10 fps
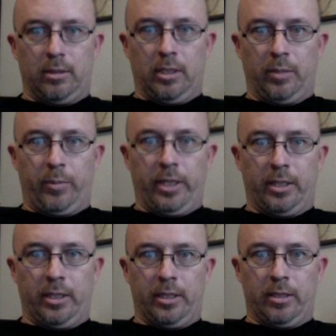
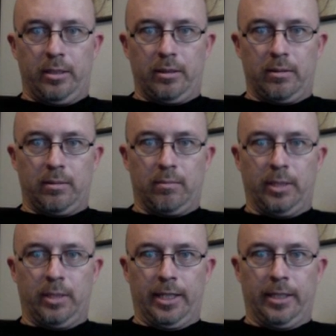appended
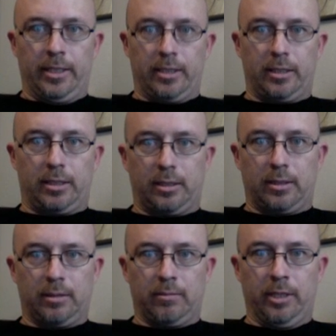by this,
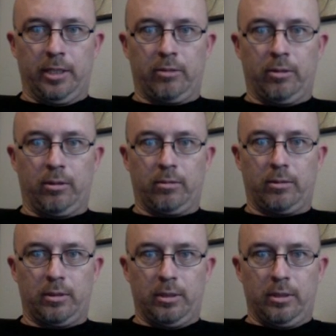end quote,
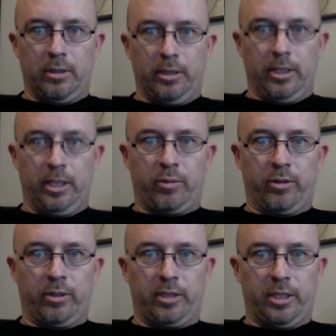and
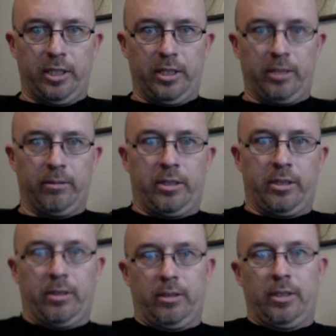parenthesis, hit
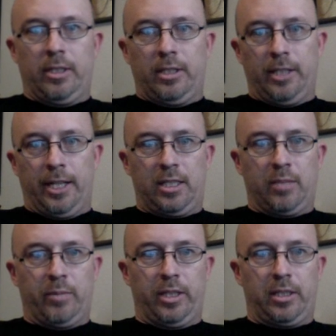return. That's the
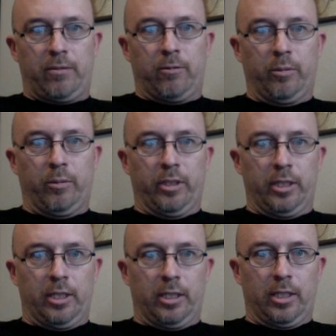basic formula,
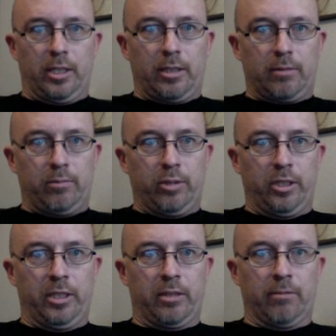and I'm going to put
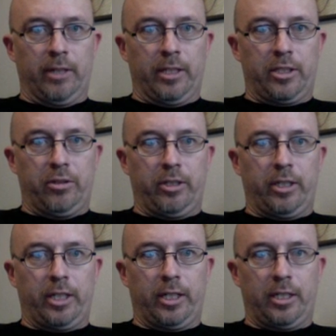these in red so you can
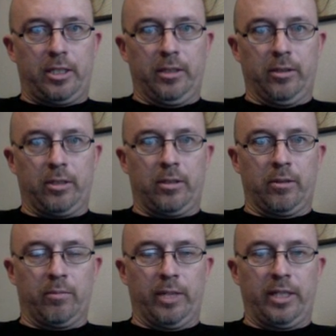kind of see those,
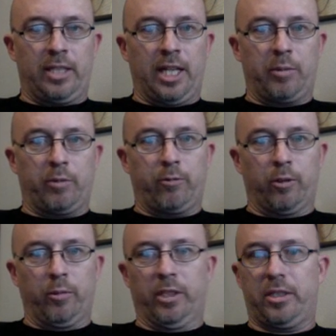my sample
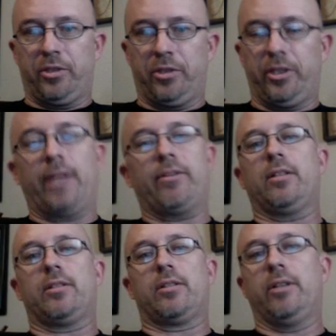formulas, so you have that
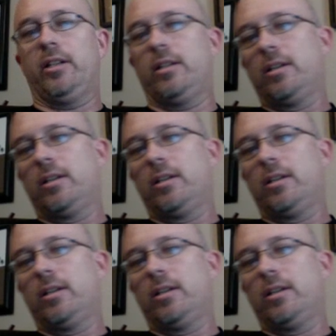on screen.